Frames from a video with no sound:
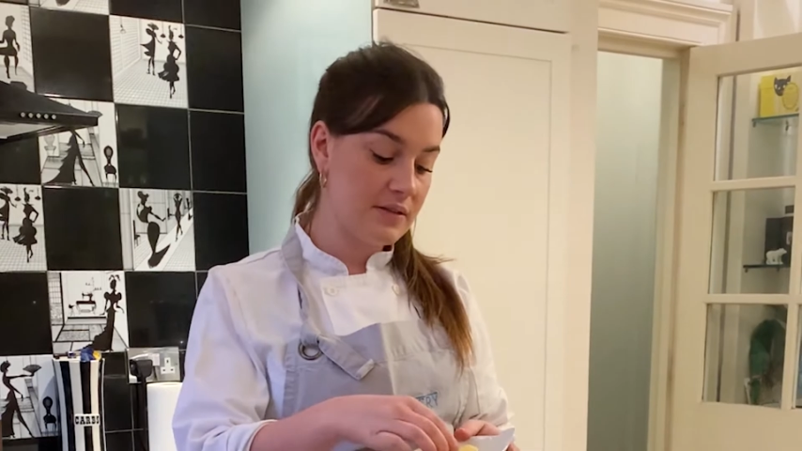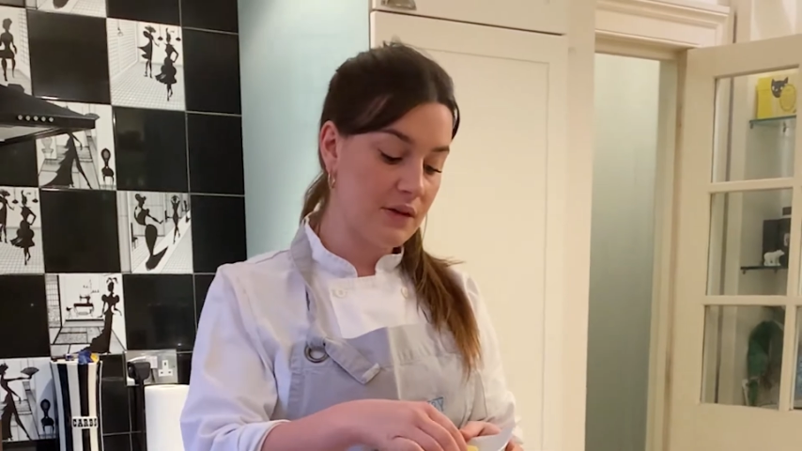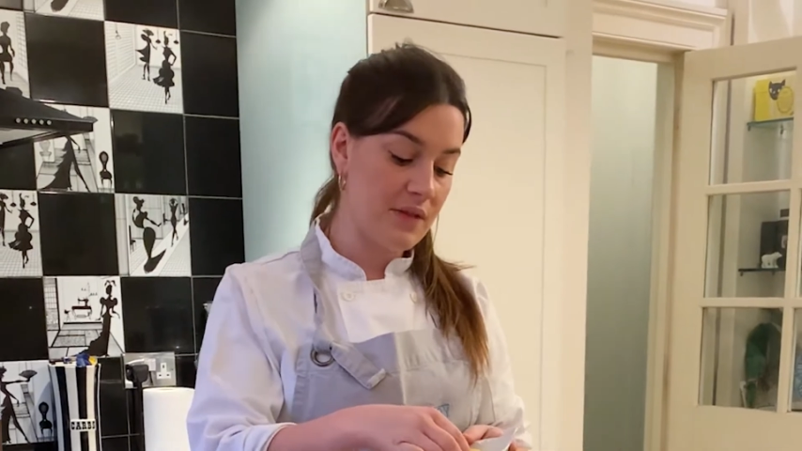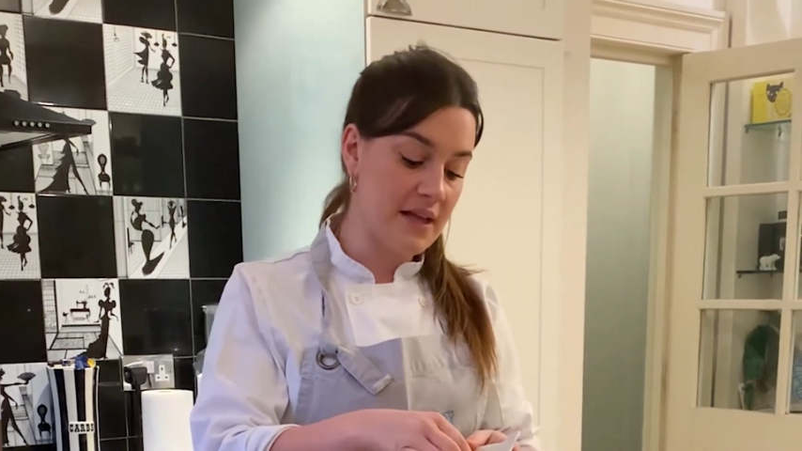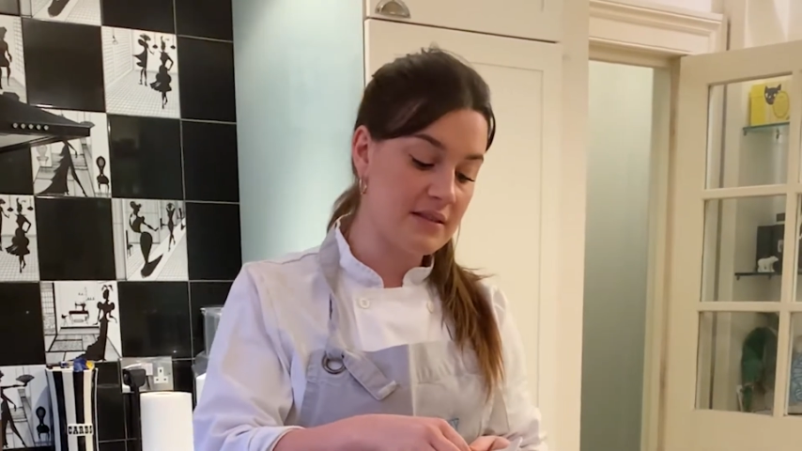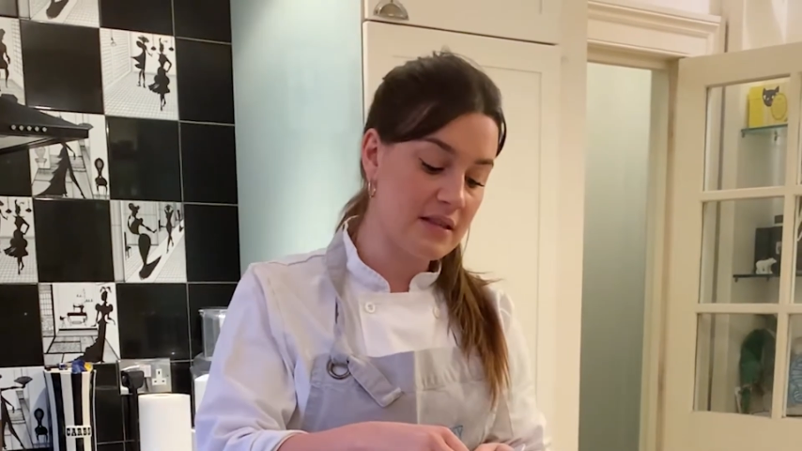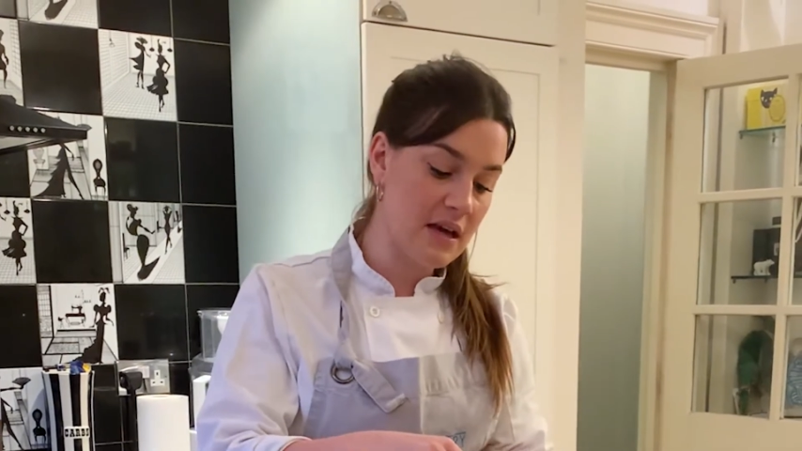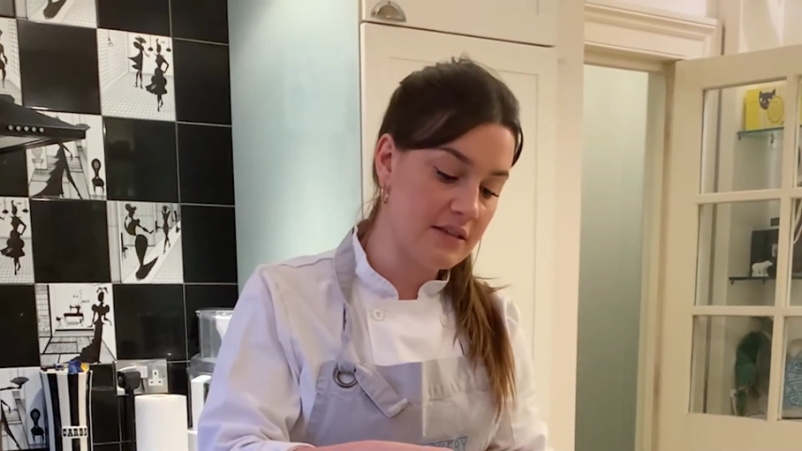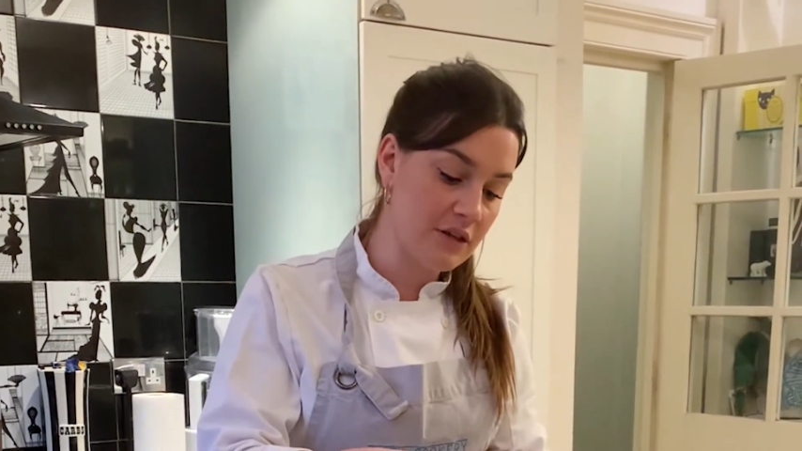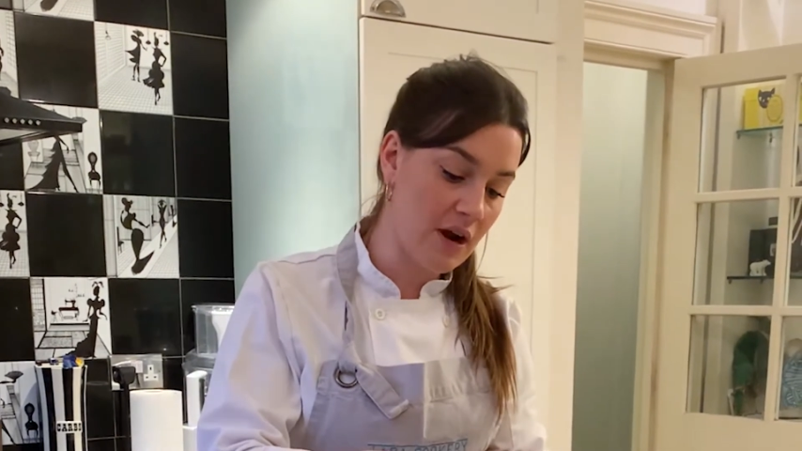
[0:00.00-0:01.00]
So that's
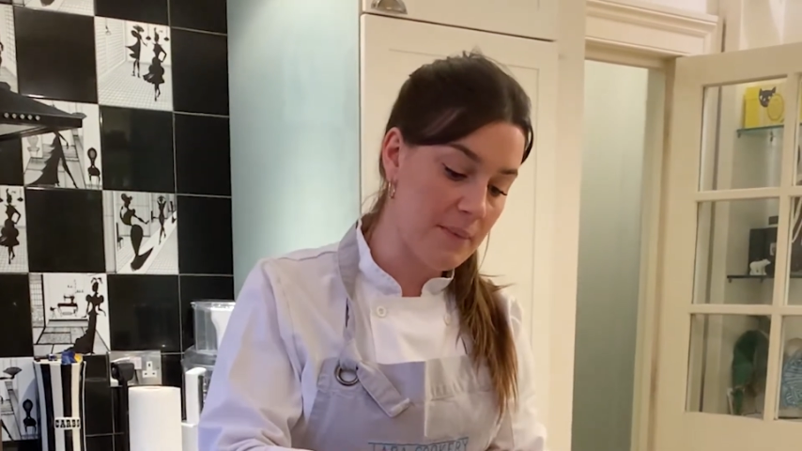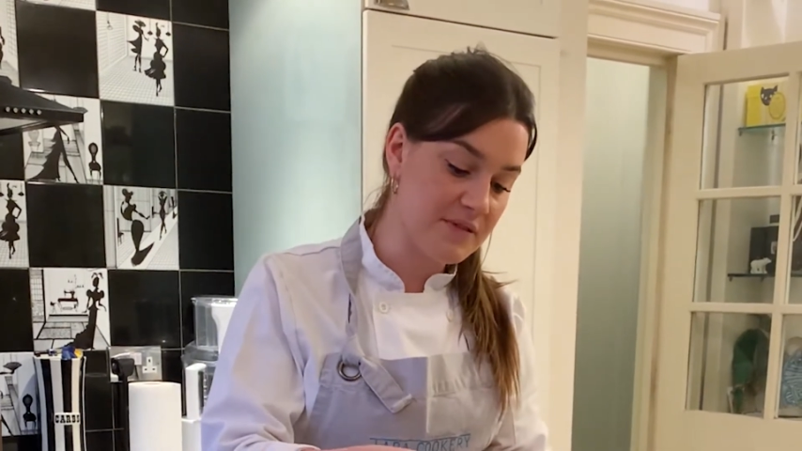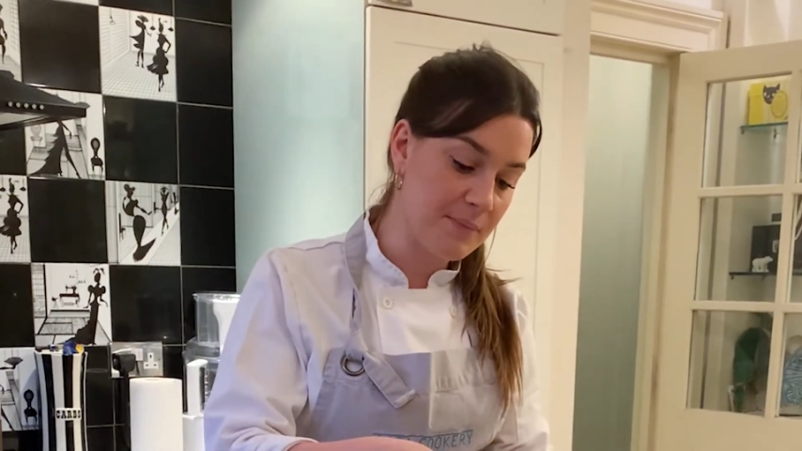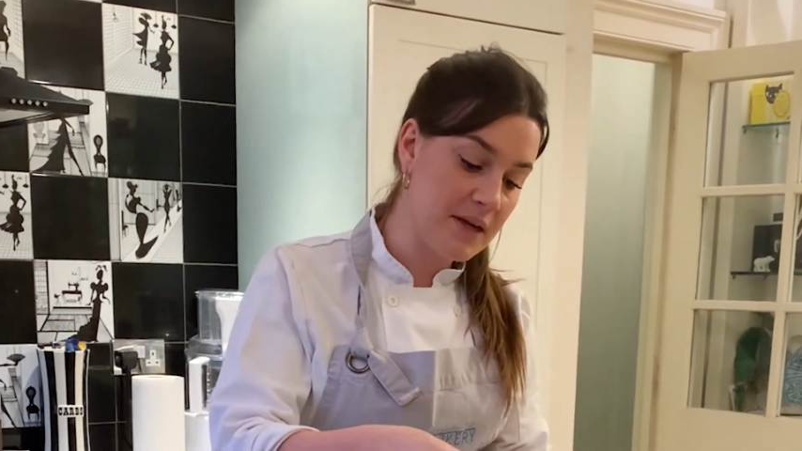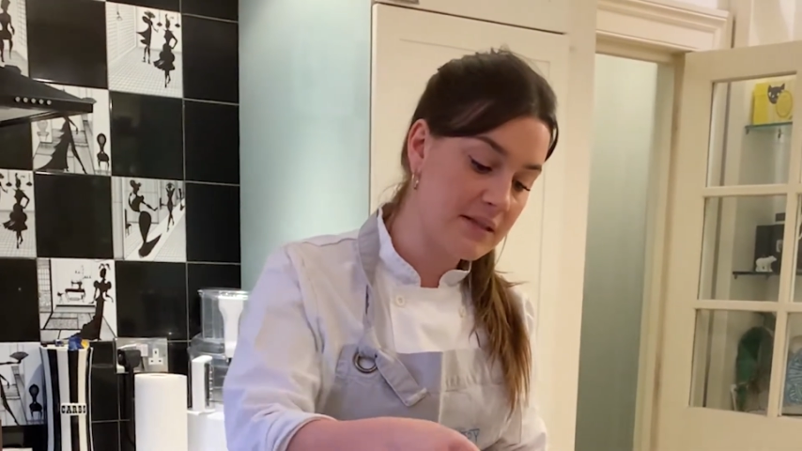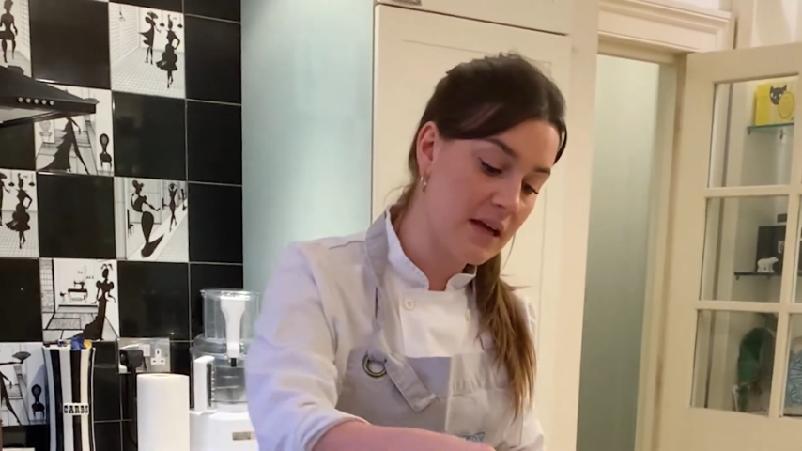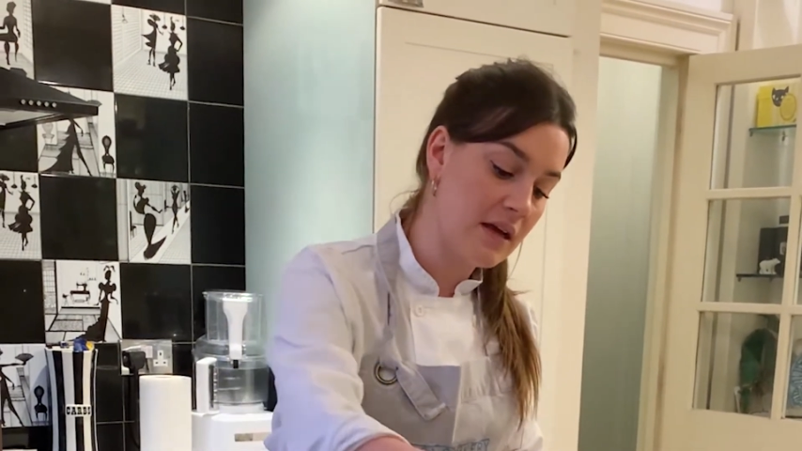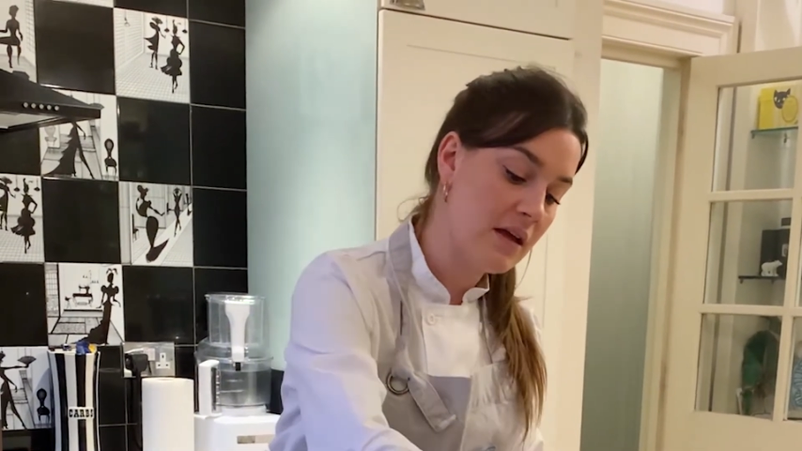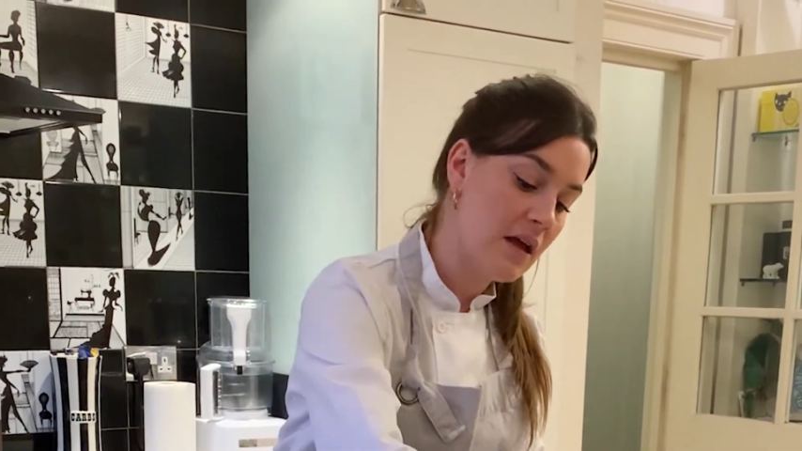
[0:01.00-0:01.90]
30 grams of butter,